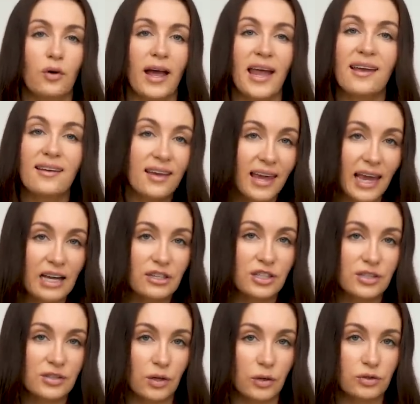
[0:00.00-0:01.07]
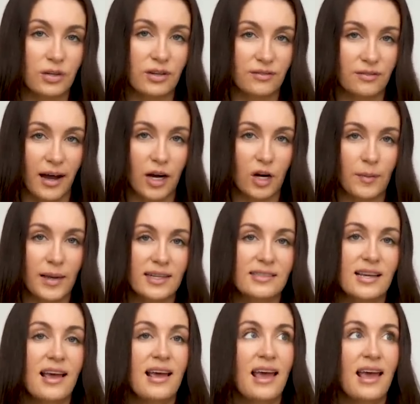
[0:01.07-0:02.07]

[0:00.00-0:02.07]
and engaging social environment.